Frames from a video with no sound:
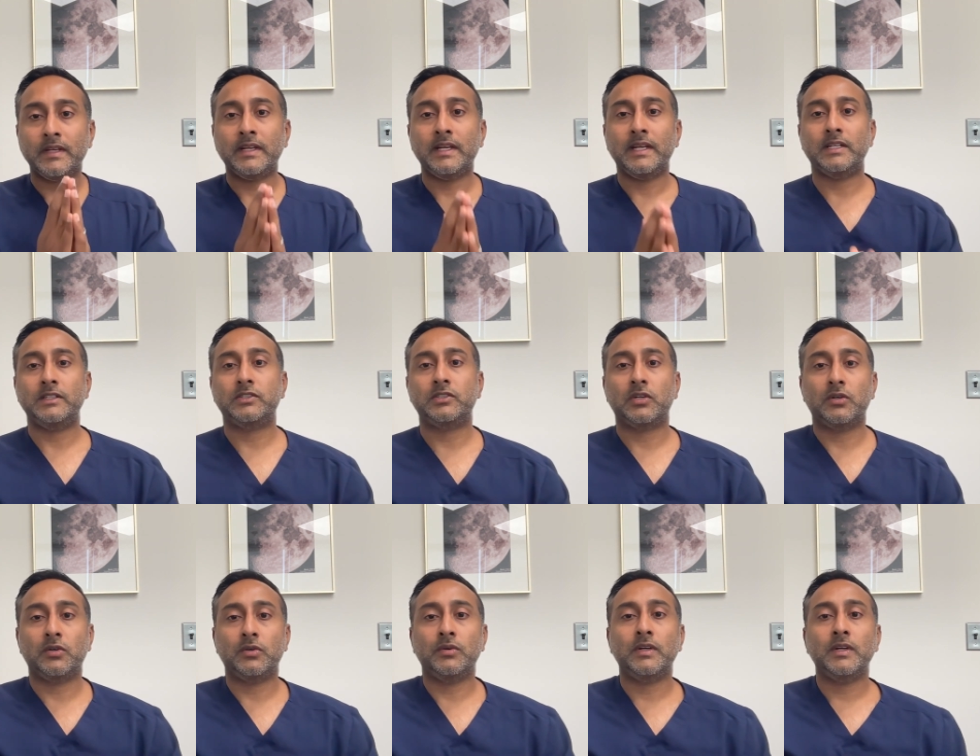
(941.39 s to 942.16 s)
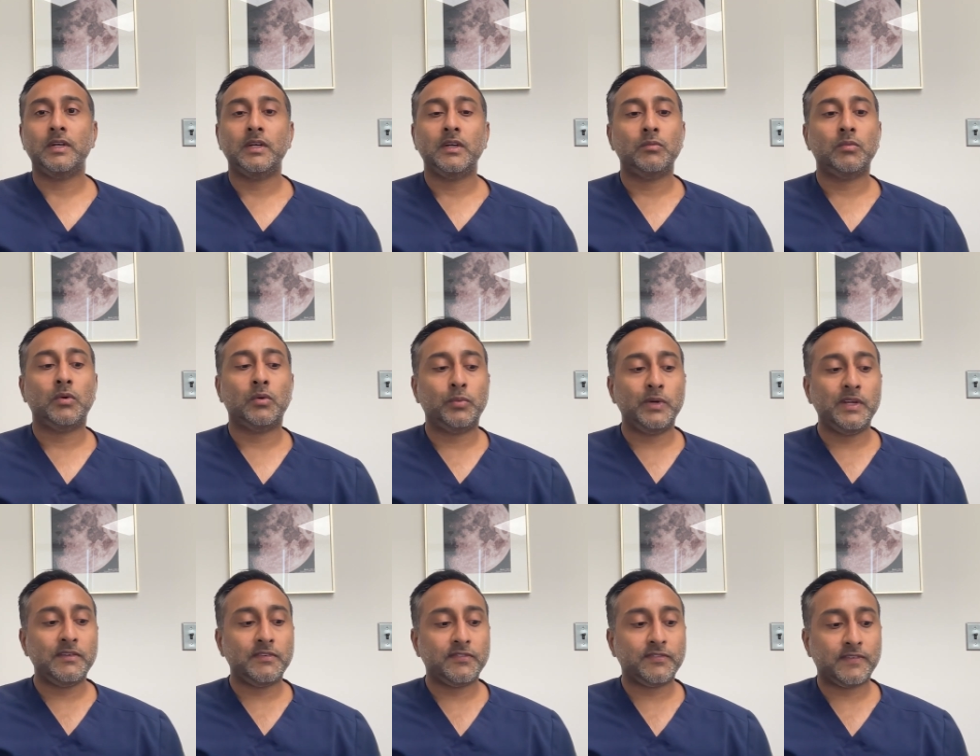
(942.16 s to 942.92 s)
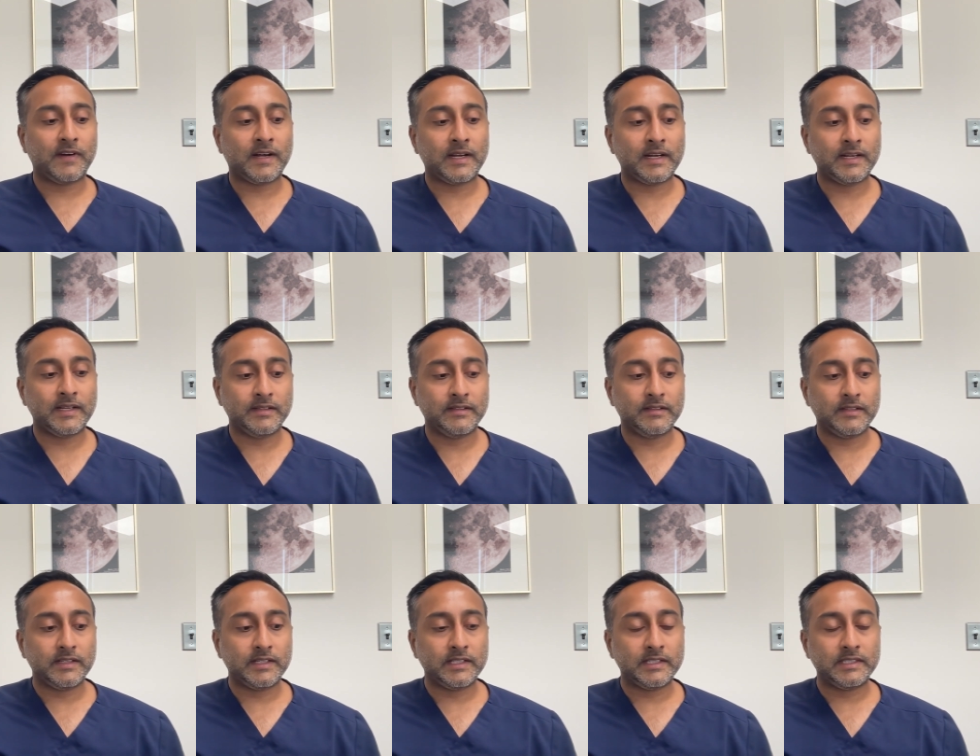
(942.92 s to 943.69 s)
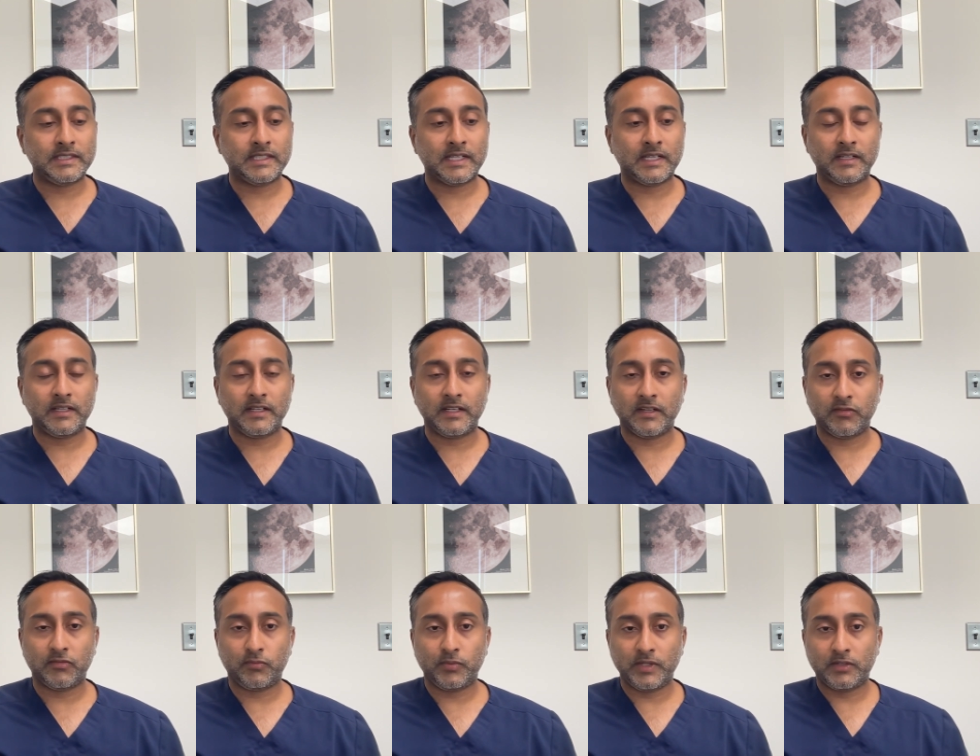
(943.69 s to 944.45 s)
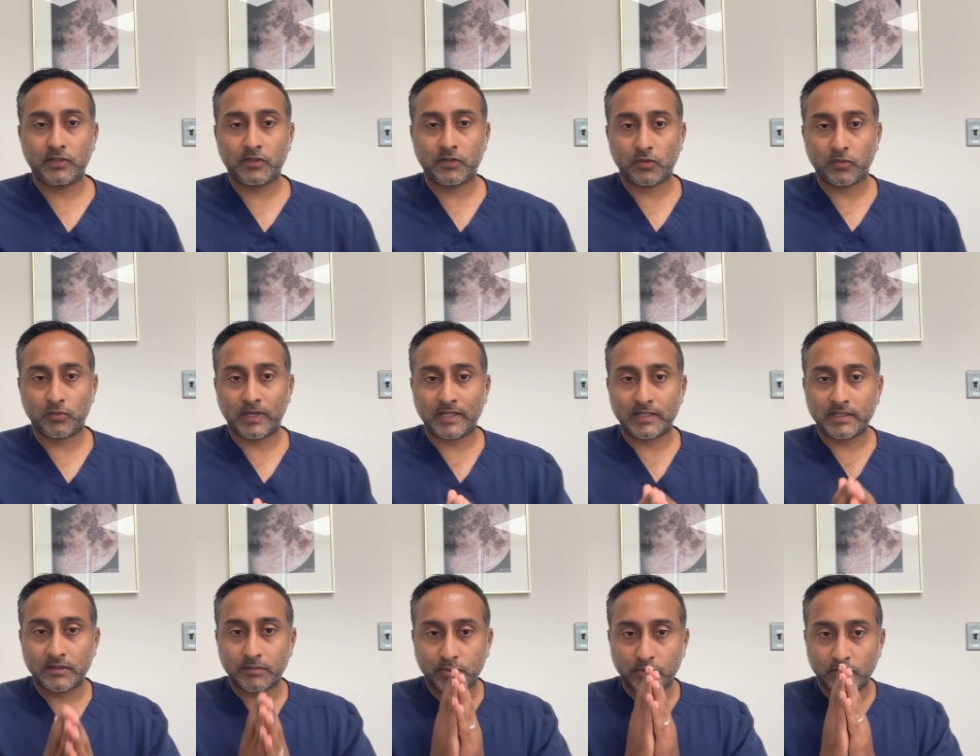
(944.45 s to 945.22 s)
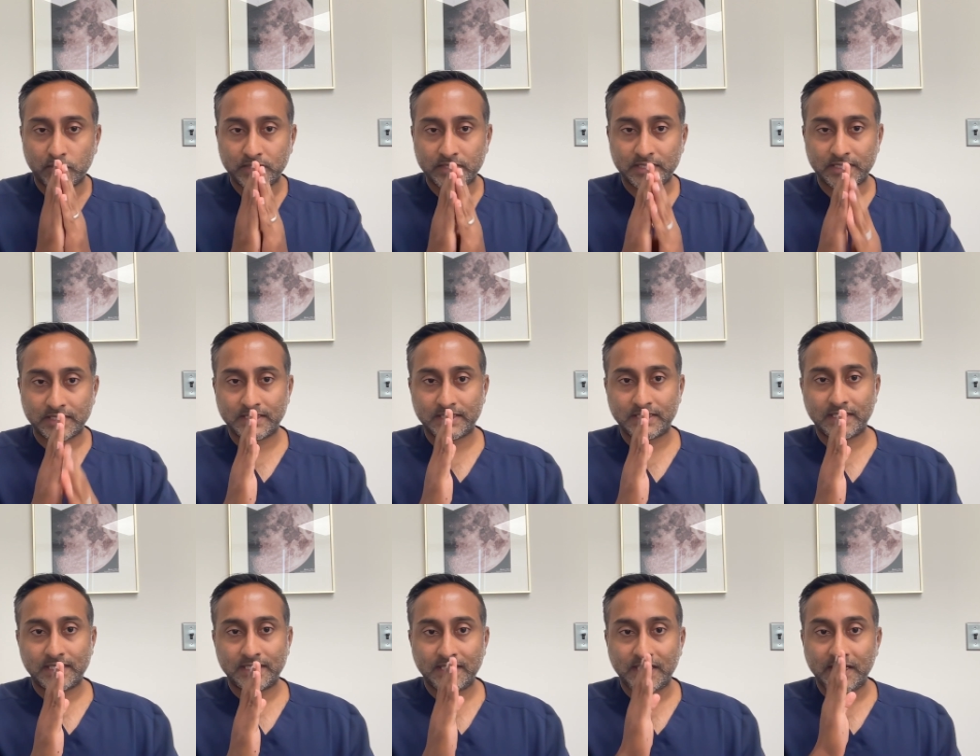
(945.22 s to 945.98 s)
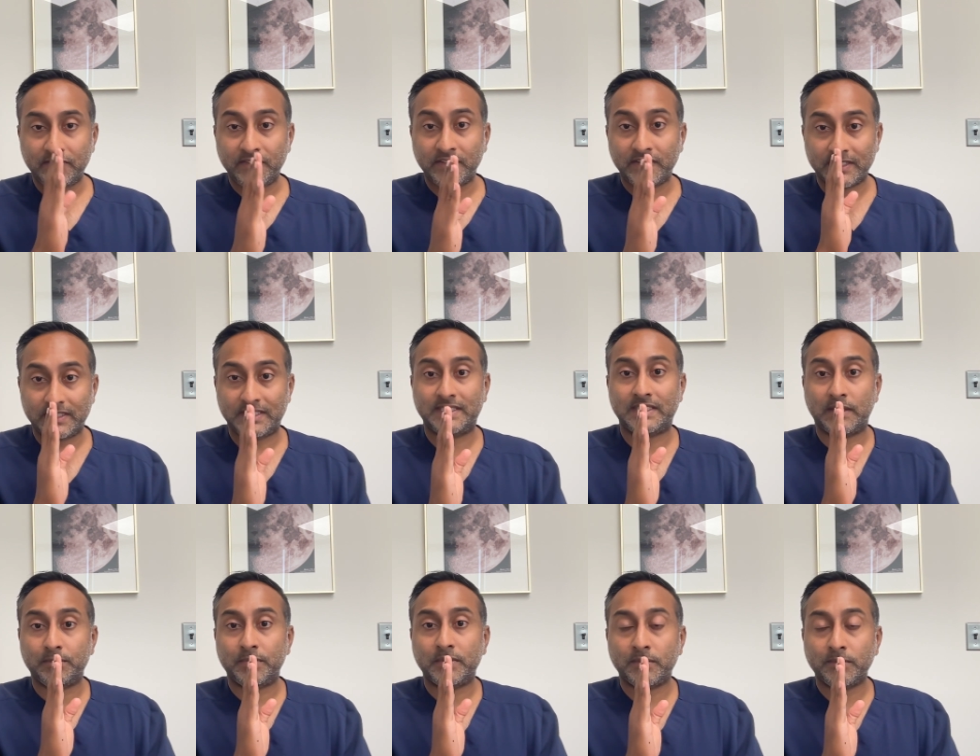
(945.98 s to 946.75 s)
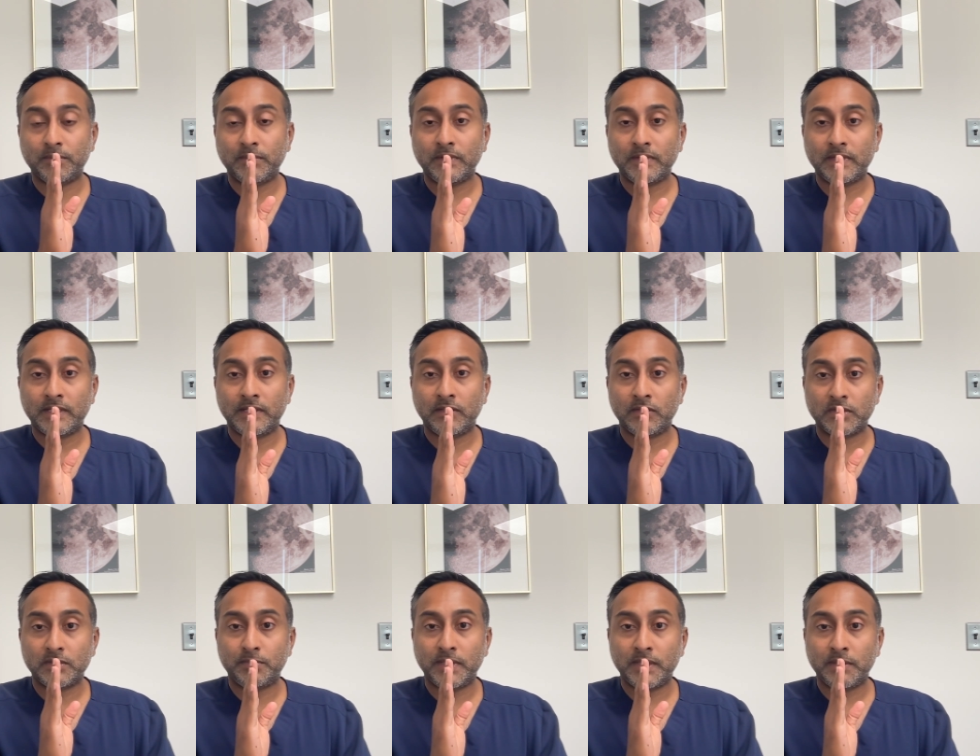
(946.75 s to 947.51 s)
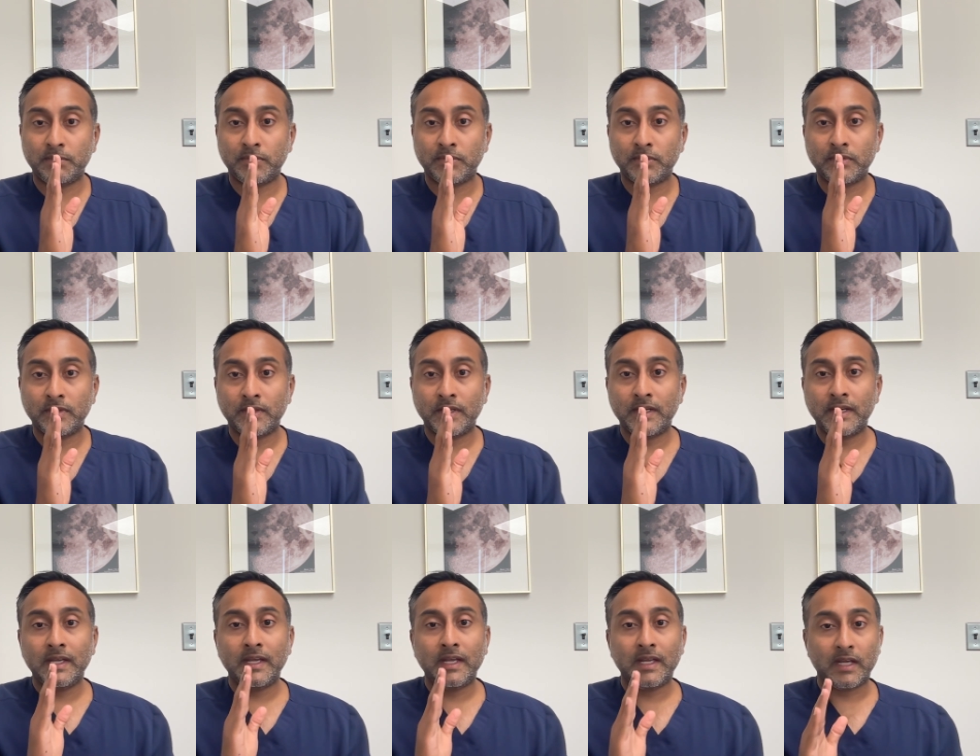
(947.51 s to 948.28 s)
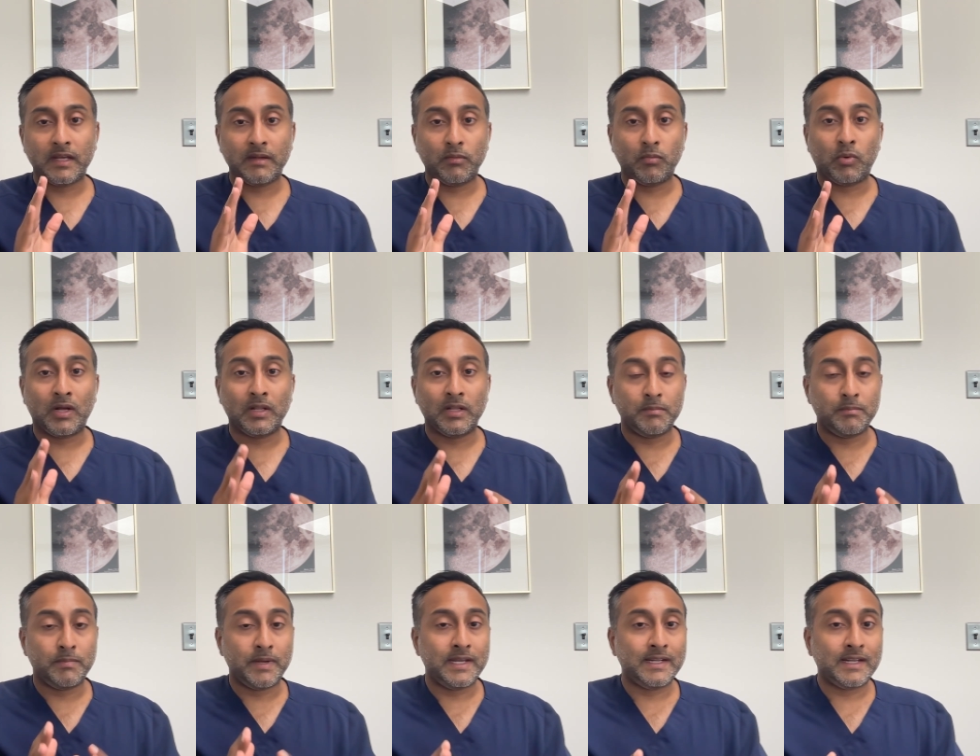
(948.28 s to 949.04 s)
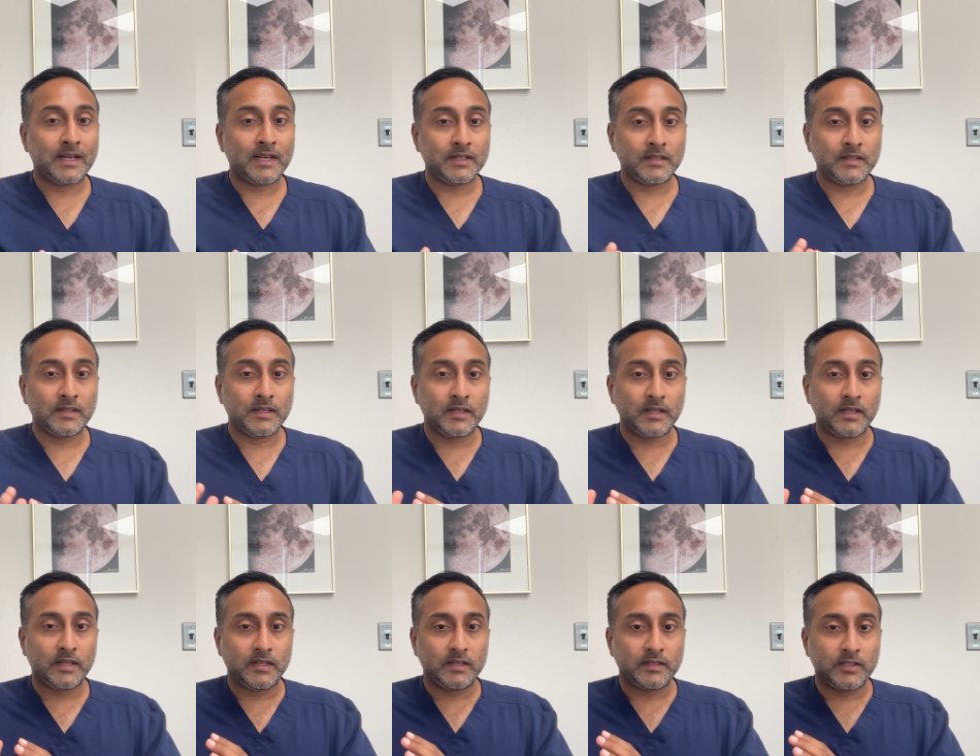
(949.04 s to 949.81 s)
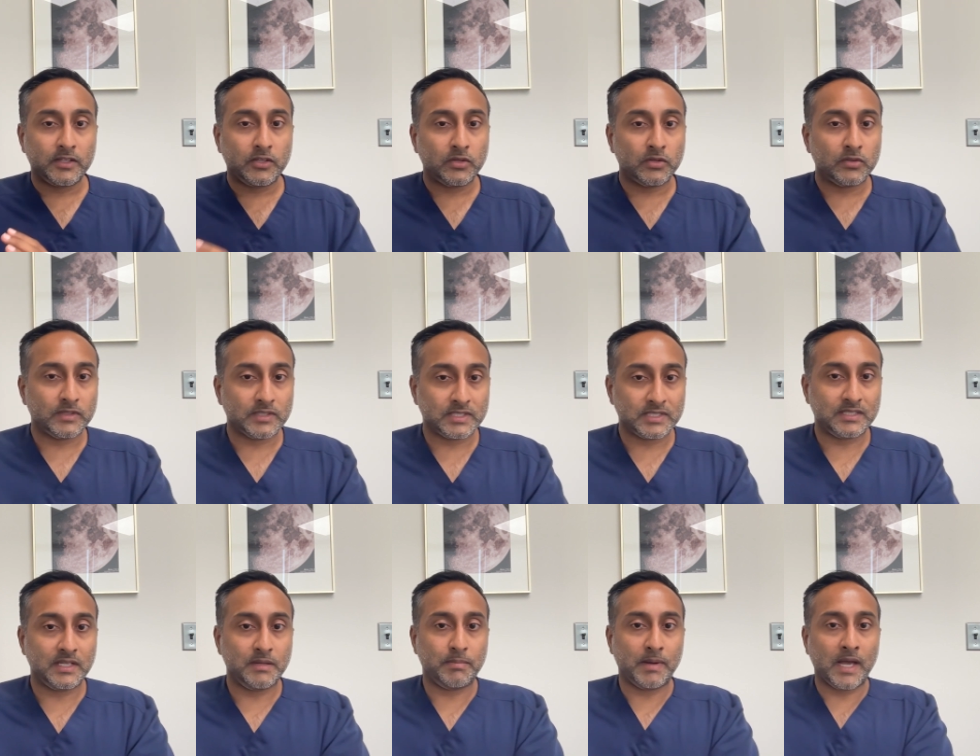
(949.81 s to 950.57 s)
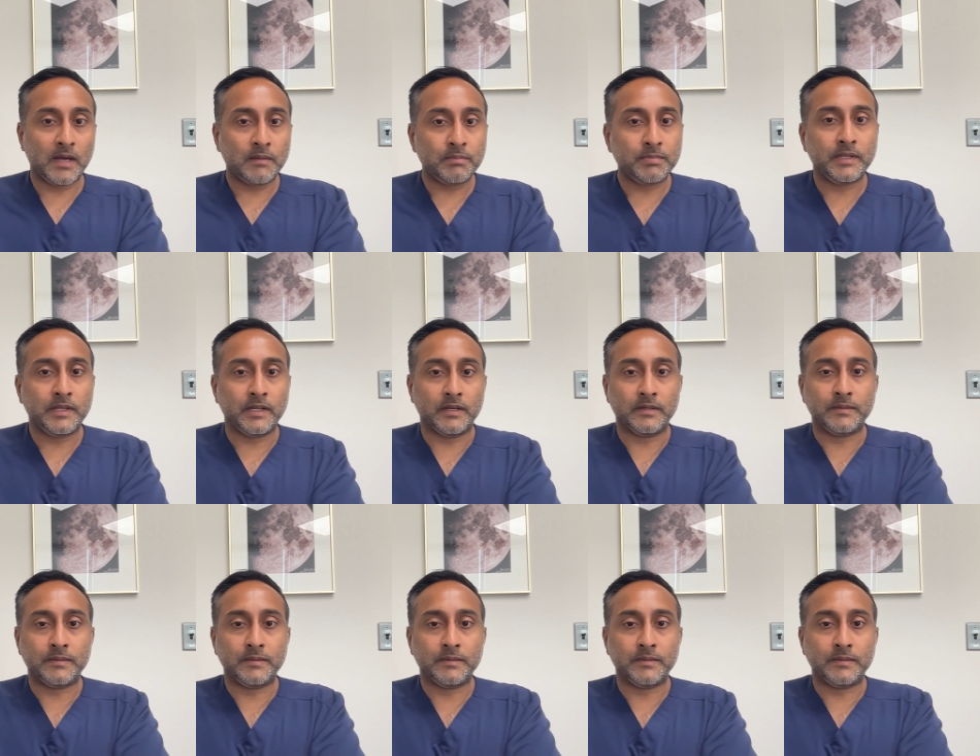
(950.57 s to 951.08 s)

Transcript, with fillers: And so what we find is that if we correct a person's deviated septum in those people, it, while it may not cure the sleep apnea,